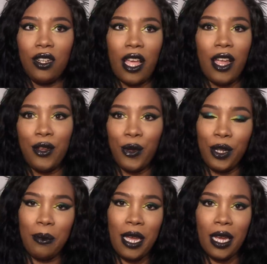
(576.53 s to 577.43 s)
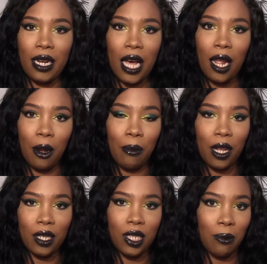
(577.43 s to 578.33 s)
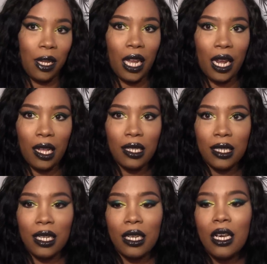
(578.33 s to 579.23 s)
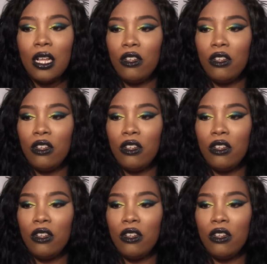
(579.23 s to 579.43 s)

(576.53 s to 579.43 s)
to that and you're only paying a dollar plus shipping and handling.